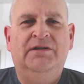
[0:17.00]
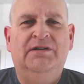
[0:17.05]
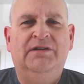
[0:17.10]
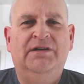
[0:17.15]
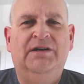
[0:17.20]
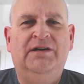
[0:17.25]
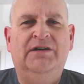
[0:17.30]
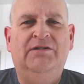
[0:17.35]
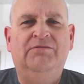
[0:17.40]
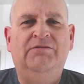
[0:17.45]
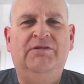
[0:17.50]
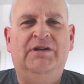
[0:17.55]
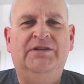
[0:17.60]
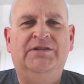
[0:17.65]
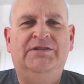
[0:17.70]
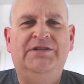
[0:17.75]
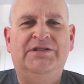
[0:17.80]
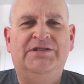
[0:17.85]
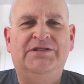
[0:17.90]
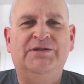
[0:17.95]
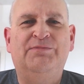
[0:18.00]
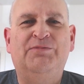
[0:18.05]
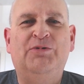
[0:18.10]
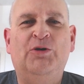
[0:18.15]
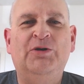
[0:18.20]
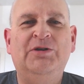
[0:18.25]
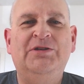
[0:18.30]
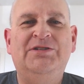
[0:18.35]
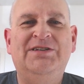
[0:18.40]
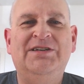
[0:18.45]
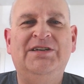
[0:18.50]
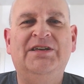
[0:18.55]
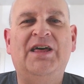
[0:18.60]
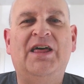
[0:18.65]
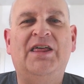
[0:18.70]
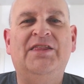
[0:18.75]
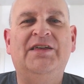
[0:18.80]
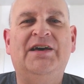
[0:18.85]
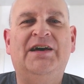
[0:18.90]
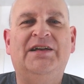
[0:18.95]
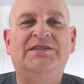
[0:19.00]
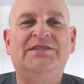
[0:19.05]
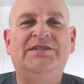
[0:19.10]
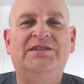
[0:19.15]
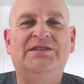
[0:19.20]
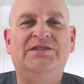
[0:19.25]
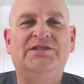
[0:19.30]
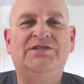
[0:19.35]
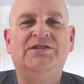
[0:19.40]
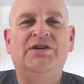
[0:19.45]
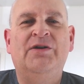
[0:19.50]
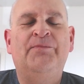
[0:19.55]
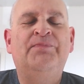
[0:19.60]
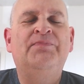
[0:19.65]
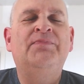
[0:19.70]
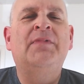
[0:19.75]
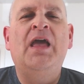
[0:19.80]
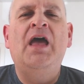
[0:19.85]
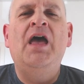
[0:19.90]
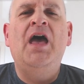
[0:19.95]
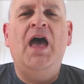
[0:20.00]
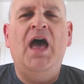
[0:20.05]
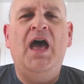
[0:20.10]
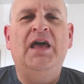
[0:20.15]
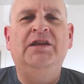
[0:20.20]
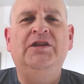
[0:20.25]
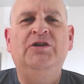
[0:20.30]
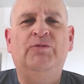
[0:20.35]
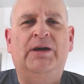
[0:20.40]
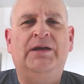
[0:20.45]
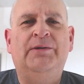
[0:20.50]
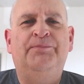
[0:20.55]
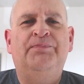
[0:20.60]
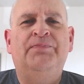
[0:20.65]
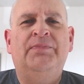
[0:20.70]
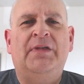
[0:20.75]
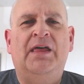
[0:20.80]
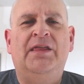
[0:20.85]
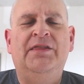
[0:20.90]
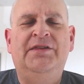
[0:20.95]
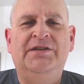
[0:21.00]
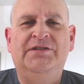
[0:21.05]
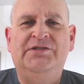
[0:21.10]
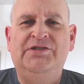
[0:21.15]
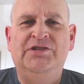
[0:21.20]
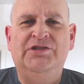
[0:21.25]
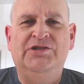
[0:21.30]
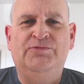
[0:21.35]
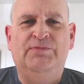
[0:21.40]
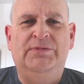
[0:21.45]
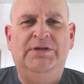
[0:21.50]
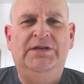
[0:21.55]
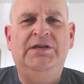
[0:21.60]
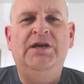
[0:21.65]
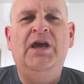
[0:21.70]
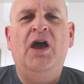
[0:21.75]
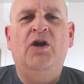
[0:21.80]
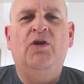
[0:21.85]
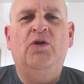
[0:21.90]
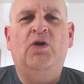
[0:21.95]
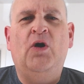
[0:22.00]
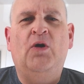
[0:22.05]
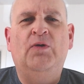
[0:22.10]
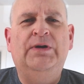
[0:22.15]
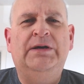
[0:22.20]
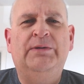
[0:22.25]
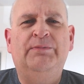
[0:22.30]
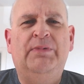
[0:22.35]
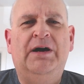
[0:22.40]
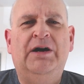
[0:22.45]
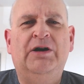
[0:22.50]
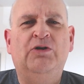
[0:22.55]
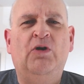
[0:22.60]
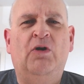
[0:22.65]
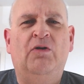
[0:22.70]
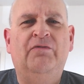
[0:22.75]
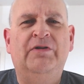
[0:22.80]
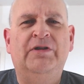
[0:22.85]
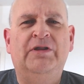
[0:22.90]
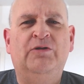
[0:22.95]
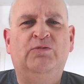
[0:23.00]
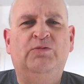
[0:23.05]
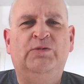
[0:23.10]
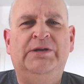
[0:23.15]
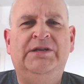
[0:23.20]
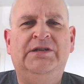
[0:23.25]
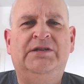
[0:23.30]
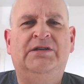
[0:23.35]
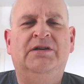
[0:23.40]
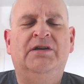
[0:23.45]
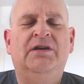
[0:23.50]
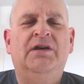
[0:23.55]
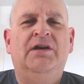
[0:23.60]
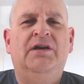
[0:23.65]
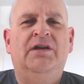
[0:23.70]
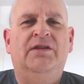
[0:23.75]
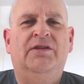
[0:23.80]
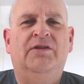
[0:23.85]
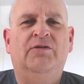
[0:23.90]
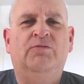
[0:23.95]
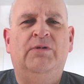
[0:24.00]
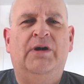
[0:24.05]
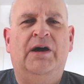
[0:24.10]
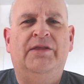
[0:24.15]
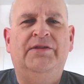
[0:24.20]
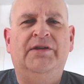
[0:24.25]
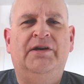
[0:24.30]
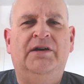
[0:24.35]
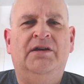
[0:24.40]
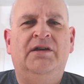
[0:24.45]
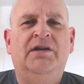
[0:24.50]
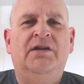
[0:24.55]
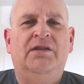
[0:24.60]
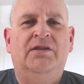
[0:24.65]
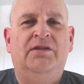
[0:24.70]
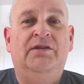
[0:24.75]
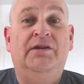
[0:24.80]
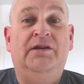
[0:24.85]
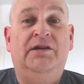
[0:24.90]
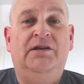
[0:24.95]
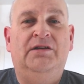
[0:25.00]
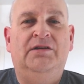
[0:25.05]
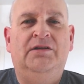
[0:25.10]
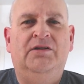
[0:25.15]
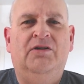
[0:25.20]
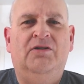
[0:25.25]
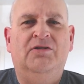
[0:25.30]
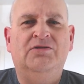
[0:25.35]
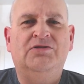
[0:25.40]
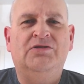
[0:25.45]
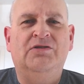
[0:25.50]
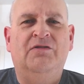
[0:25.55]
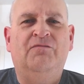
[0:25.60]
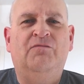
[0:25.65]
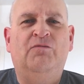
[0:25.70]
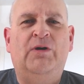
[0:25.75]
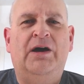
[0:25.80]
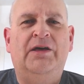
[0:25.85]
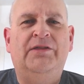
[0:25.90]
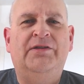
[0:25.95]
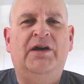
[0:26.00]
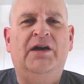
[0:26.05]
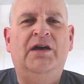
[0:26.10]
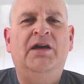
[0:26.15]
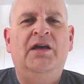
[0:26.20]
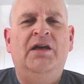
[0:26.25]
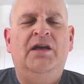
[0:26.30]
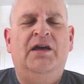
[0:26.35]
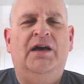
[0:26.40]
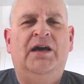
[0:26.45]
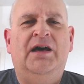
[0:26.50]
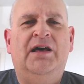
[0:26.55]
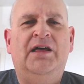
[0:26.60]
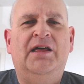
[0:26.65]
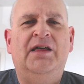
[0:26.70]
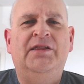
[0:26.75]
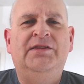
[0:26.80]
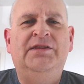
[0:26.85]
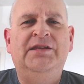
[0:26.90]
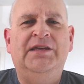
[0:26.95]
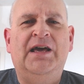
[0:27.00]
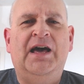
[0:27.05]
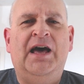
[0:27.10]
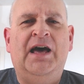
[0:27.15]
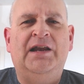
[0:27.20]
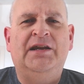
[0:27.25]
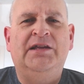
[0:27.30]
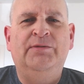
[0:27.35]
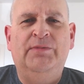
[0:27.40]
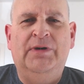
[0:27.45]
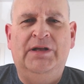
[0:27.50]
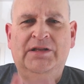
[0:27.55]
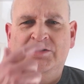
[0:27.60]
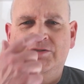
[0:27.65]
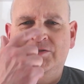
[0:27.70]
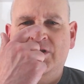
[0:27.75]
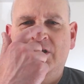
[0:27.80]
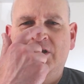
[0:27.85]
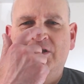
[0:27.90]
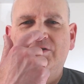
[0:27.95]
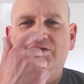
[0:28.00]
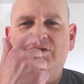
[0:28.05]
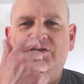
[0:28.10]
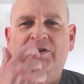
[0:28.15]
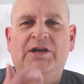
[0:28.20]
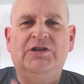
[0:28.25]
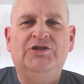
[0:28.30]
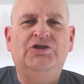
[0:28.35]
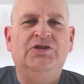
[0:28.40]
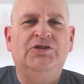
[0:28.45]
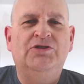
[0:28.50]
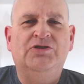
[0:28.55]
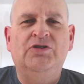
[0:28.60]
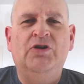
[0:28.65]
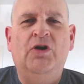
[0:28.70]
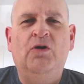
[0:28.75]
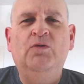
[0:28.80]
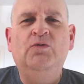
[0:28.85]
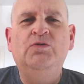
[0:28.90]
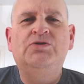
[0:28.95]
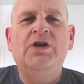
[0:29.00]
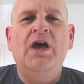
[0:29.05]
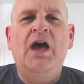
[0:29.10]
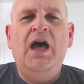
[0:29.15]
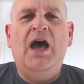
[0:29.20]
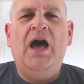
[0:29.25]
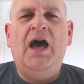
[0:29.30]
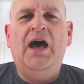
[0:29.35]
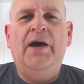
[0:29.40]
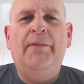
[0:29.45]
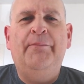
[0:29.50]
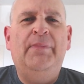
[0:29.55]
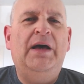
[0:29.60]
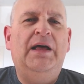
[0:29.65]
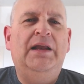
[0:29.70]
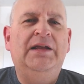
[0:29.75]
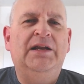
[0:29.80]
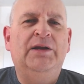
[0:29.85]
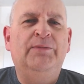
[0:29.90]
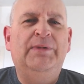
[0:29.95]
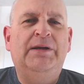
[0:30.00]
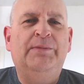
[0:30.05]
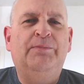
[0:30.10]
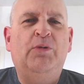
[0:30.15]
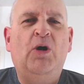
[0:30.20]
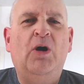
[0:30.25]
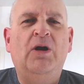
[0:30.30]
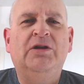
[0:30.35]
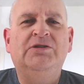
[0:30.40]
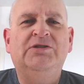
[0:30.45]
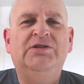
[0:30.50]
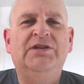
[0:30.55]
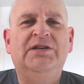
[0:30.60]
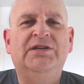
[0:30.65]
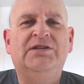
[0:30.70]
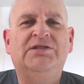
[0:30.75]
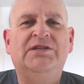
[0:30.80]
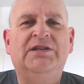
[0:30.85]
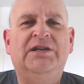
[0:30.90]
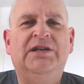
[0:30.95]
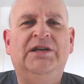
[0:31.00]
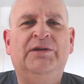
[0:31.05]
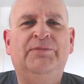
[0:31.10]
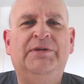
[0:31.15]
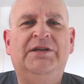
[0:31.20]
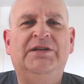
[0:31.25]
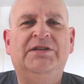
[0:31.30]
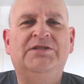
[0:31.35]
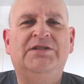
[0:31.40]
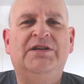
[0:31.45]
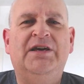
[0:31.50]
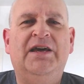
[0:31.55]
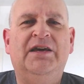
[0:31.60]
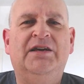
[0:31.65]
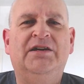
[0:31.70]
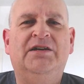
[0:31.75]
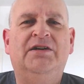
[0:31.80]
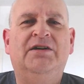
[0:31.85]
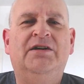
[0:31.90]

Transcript: How disappointing that is. Anyway, this is me going back over the week, the weather, the lots of weather, the animals, scratch his nose, a little bit of politics, a little bit of tech,